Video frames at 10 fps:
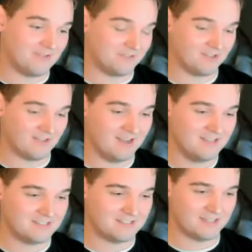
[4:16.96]
for the
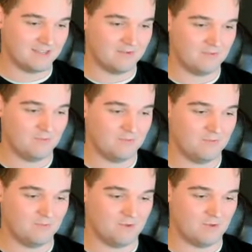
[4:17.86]
clients is that
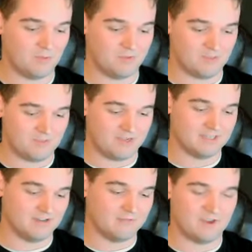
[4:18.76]
we're helping them
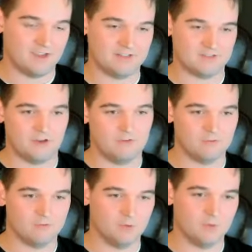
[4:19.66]
identify and solve a
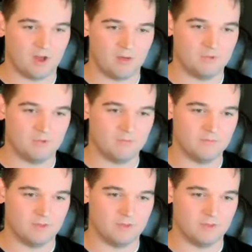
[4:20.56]
real problem,